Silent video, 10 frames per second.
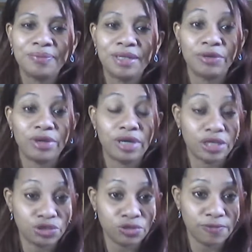they're
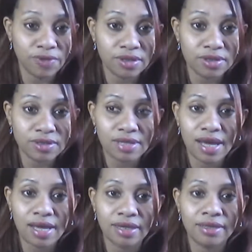introverts
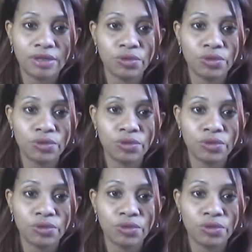and they